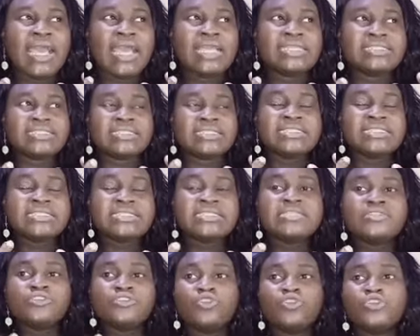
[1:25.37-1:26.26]
is this
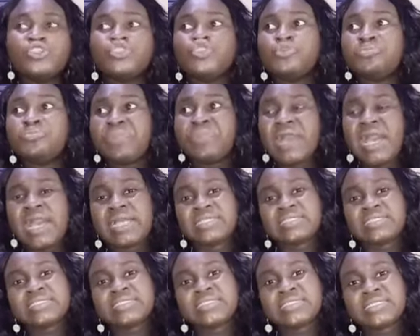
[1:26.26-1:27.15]
thing going to
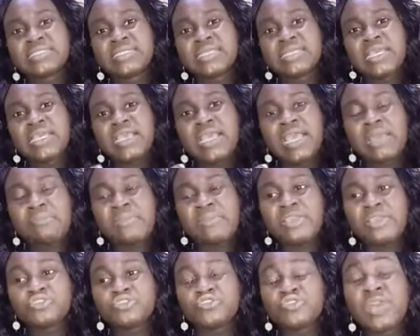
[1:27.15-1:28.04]
pass? Am
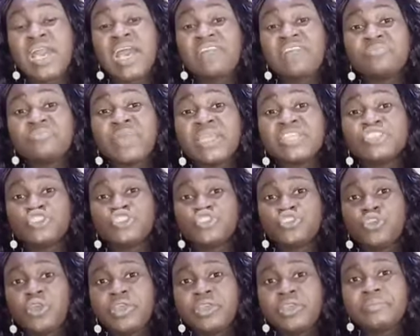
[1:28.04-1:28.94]
I going to have my
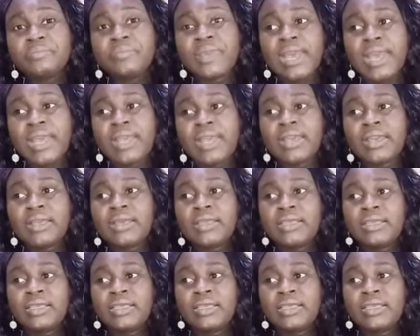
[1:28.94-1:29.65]
joy back?